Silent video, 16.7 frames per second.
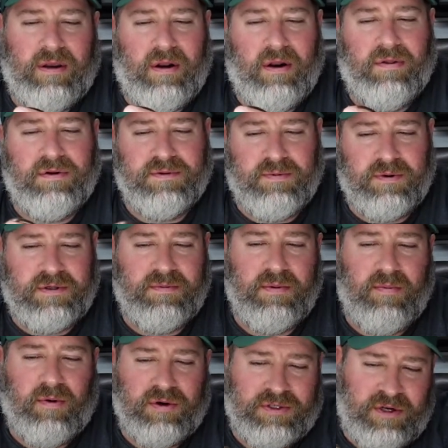There's supposed to
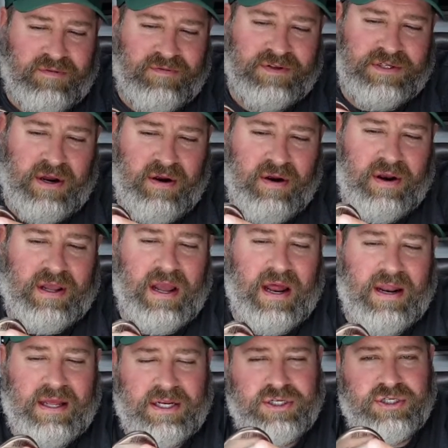be more surface area to
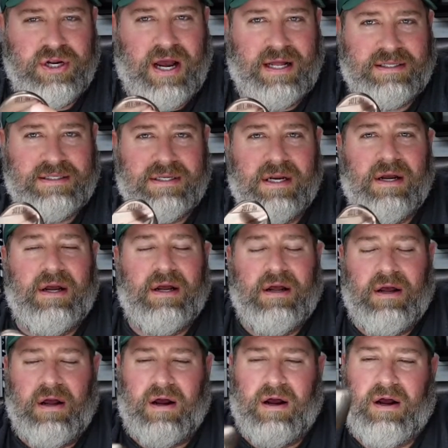kind of hit shots,
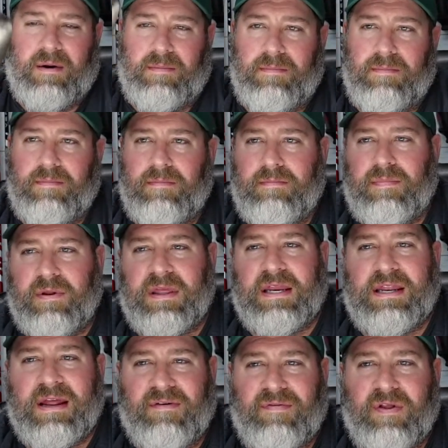but they
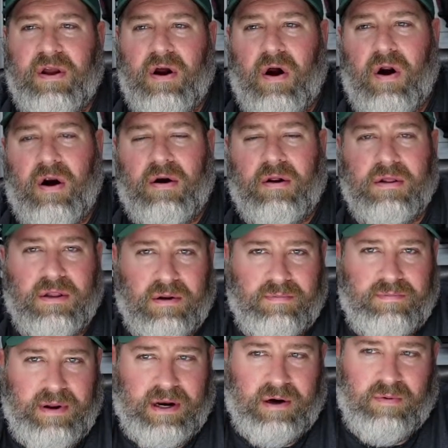definitely are a little
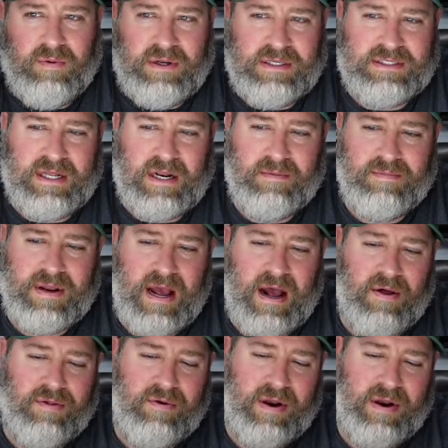bigger when you set them down.